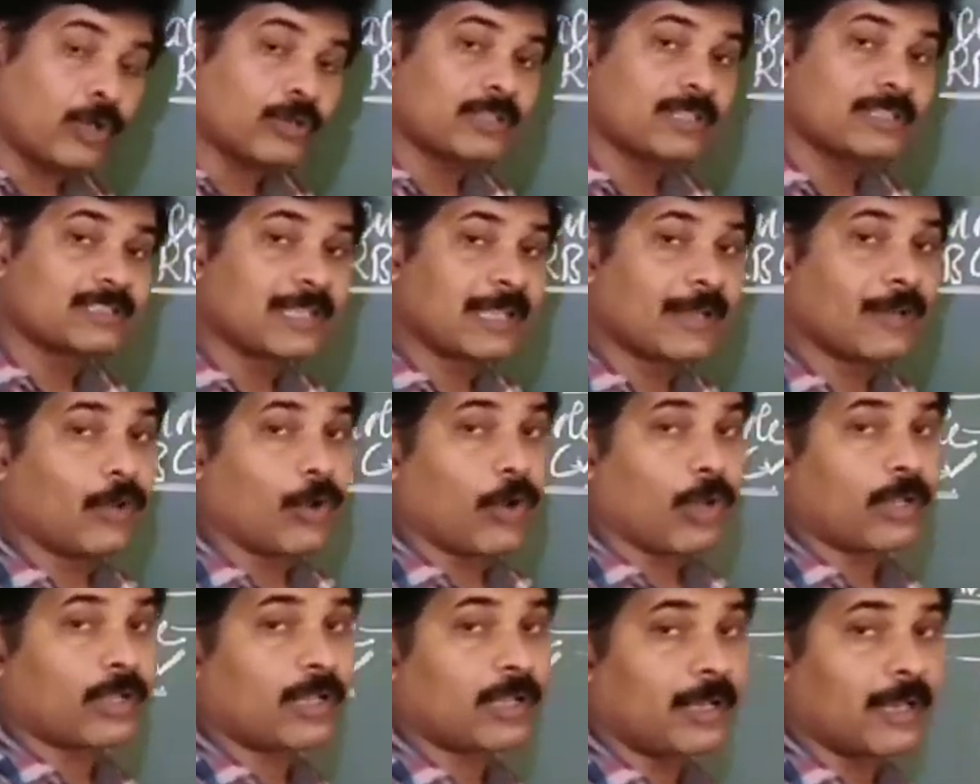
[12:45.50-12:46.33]
are the cell
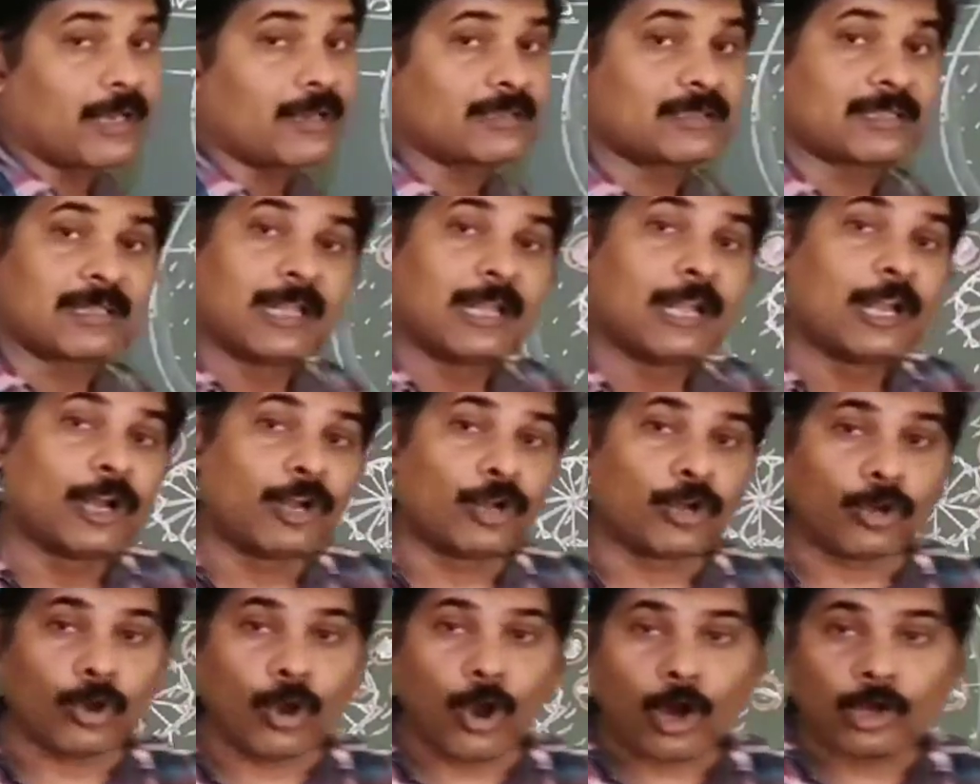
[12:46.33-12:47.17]
organelles
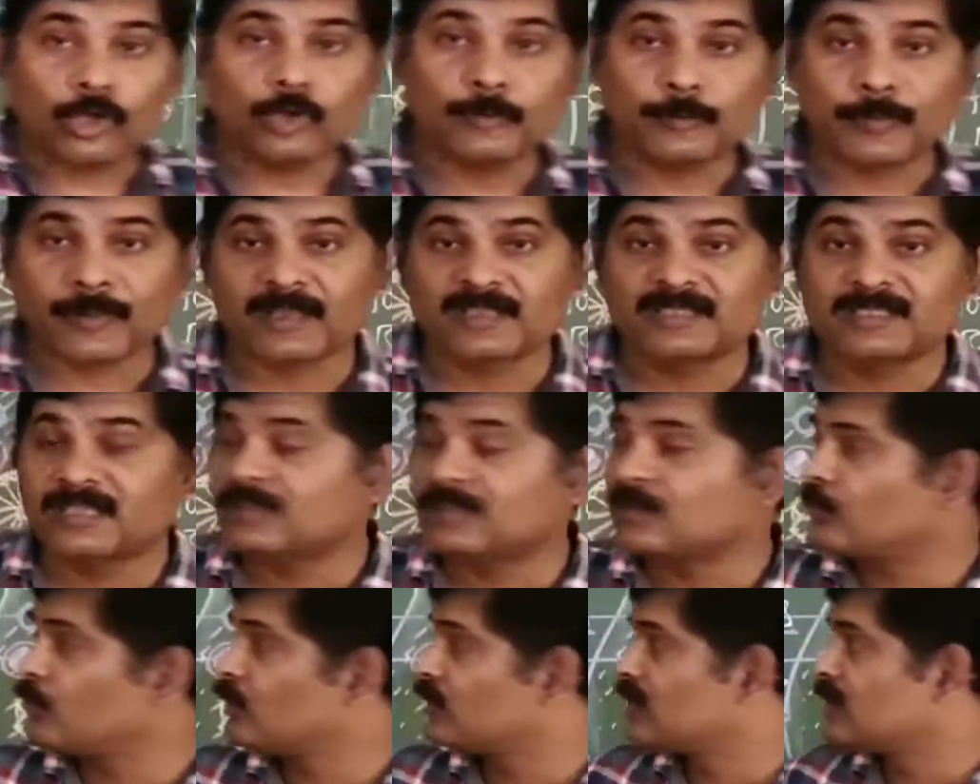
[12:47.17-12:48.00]
not
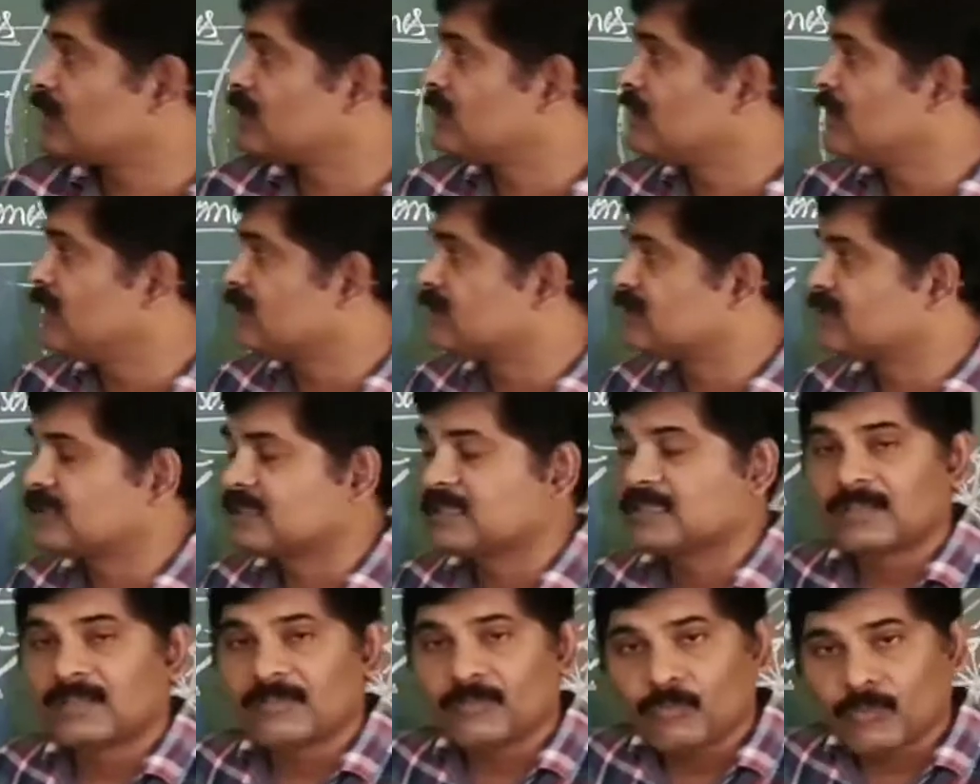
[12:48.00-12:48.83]
present within
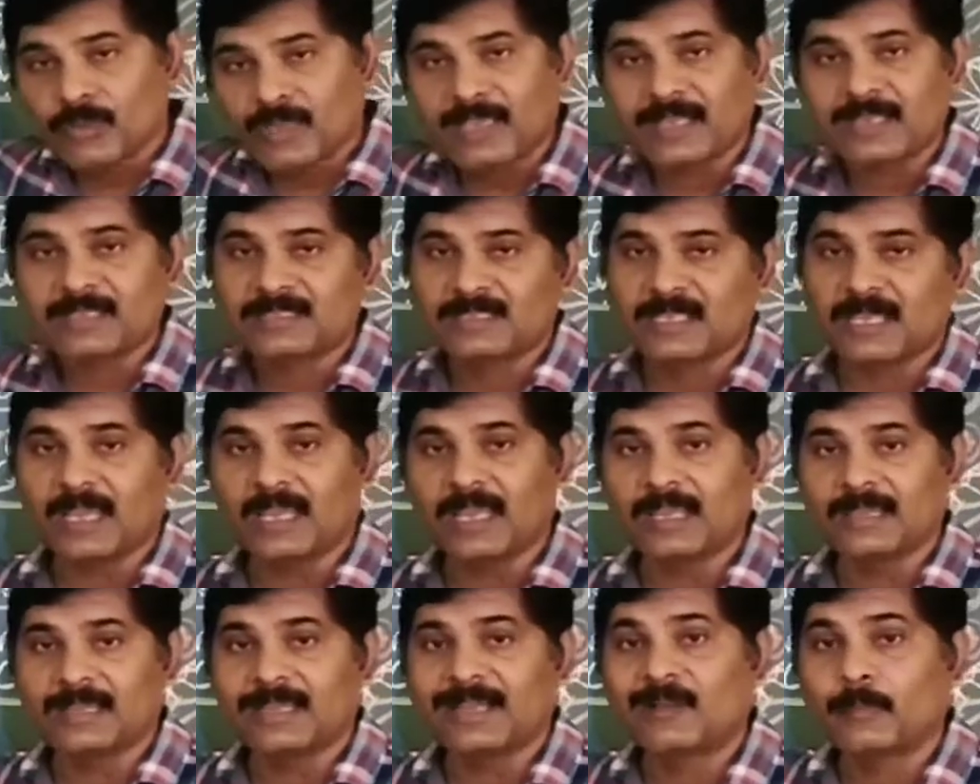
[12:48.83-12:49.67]
this? We can
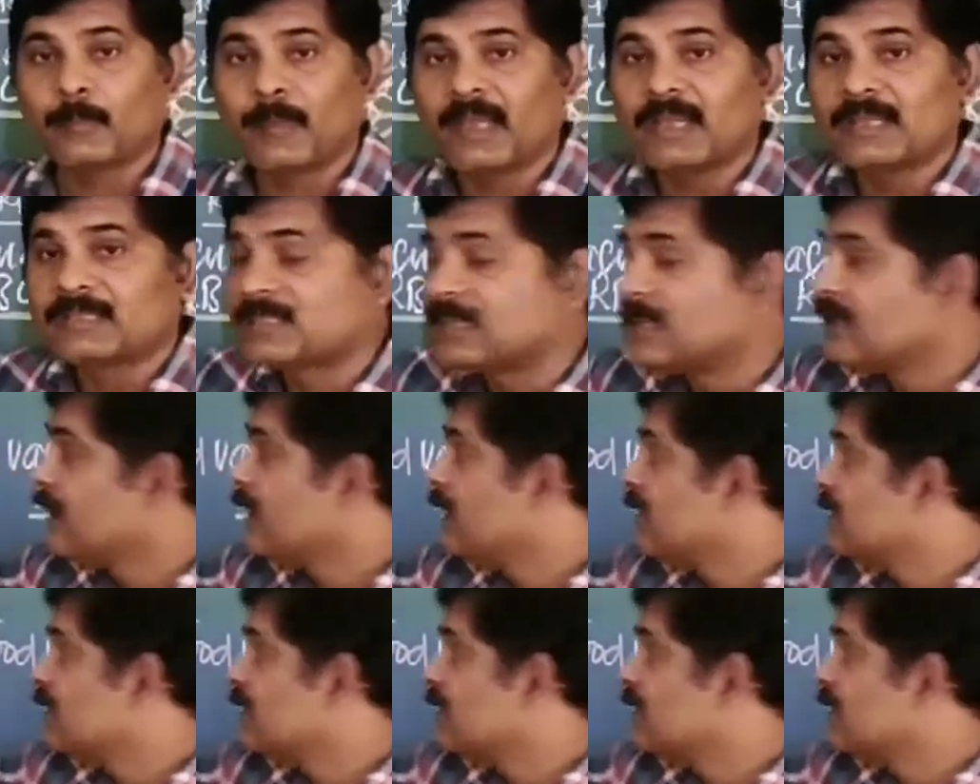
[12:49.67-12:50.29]
see that means